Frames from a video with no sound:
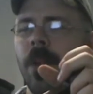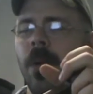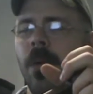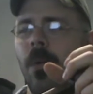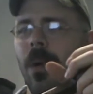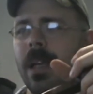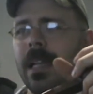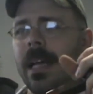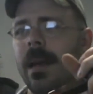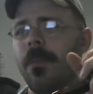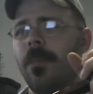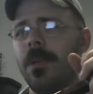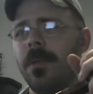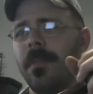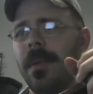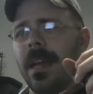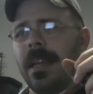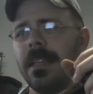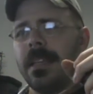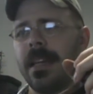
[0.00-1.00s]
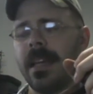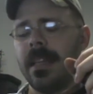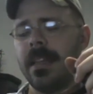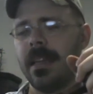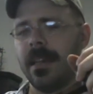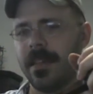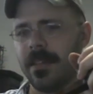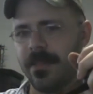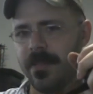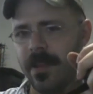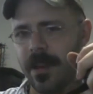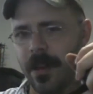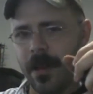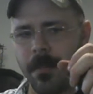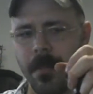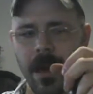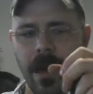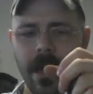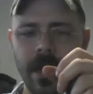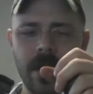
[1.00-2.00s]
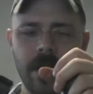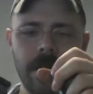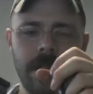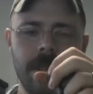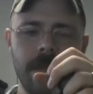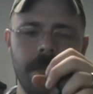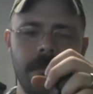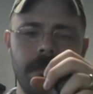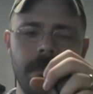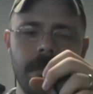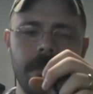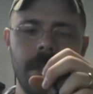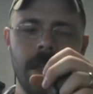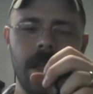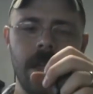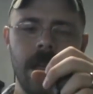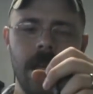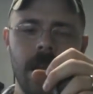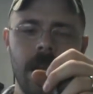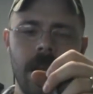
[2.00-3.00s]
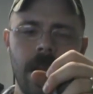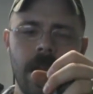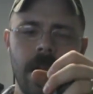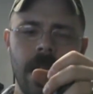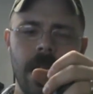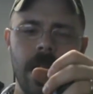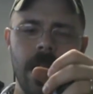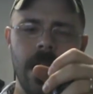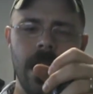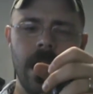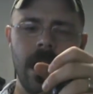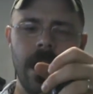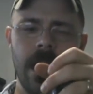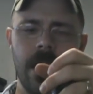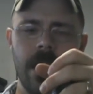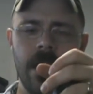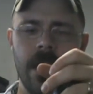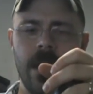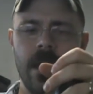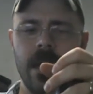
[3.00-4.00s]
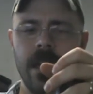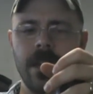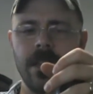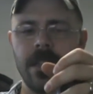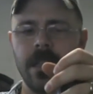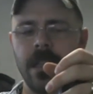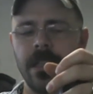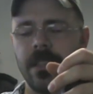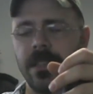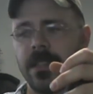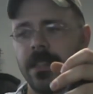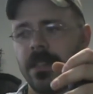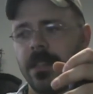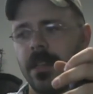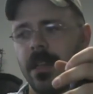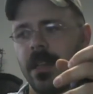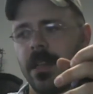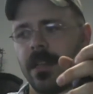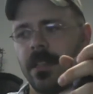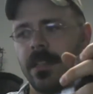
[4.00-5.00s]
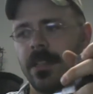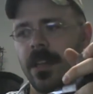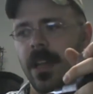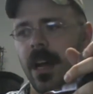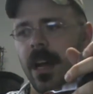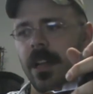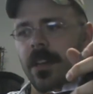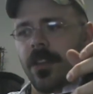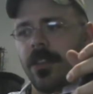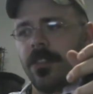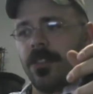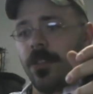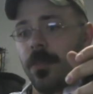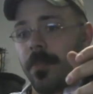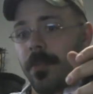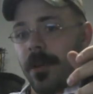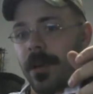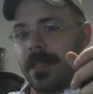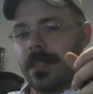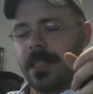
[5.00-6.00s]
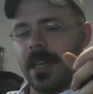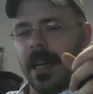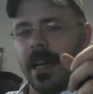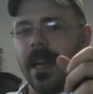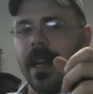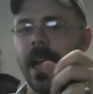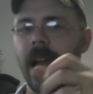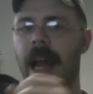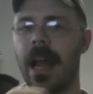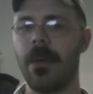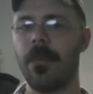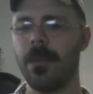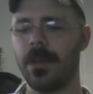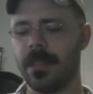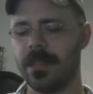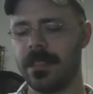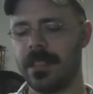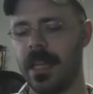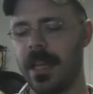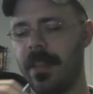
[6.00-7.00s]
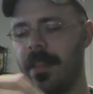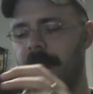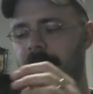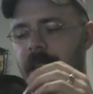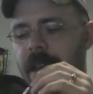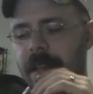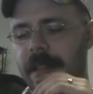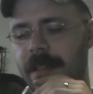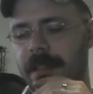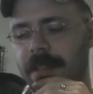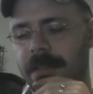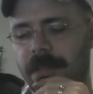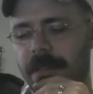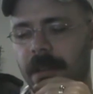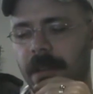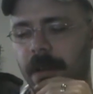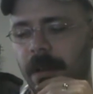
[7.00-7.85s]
while I would maintain that it is very mild and it's not super exciting, I will say that it is